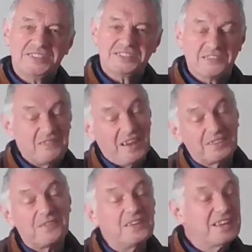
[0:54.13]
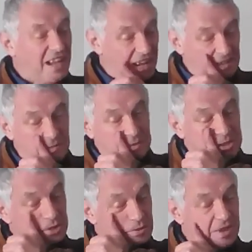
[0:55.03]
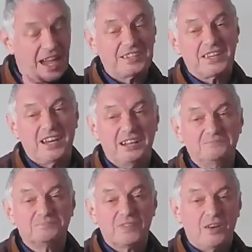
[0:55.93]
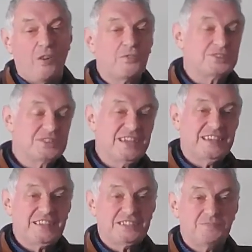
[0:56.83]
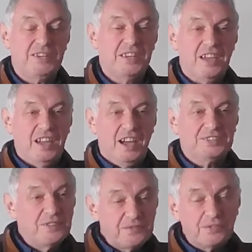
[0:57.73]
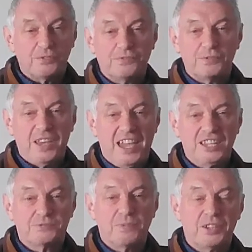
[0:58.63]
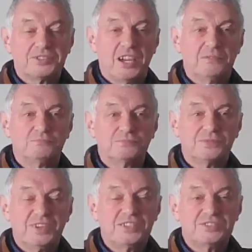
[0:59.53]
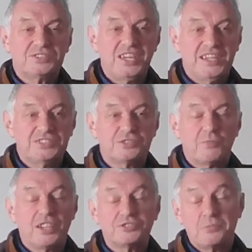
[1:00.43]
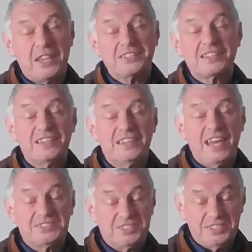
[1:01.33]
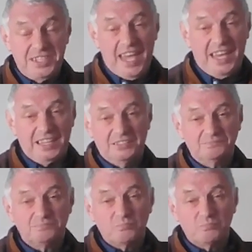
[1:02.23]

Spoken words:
Yes, well, that's very kind of them to do that. Obviously, it's been a difficult few days, but things changed quite dramatically yesterday.